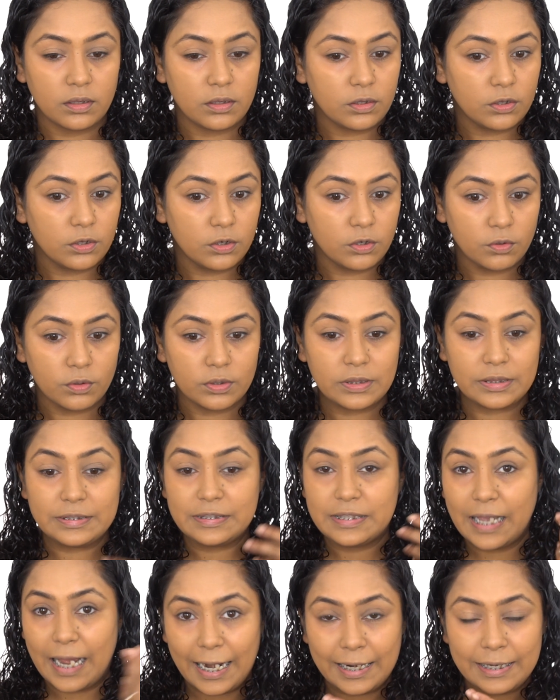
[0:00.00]
You know,
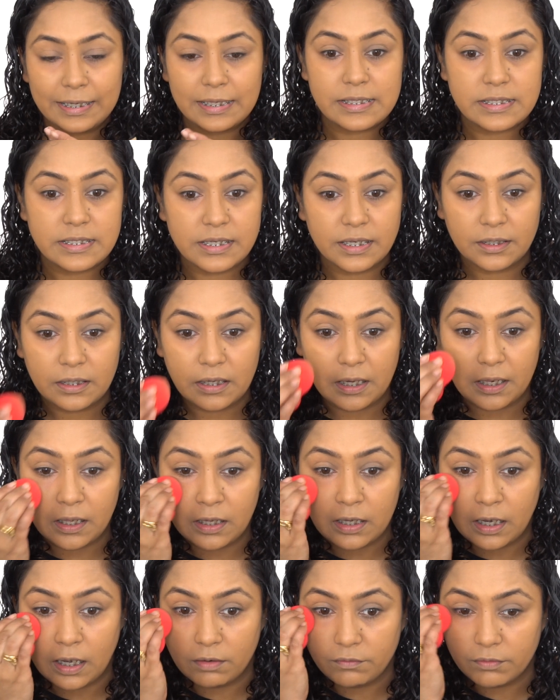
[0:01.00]
that instantly
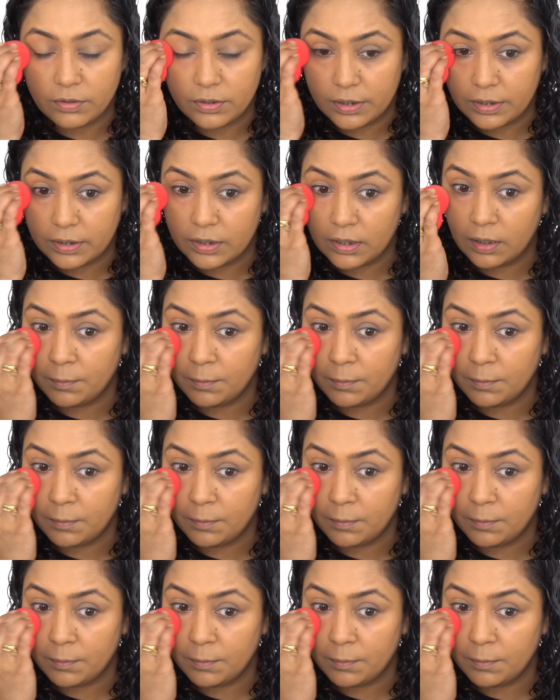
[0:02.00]
covered it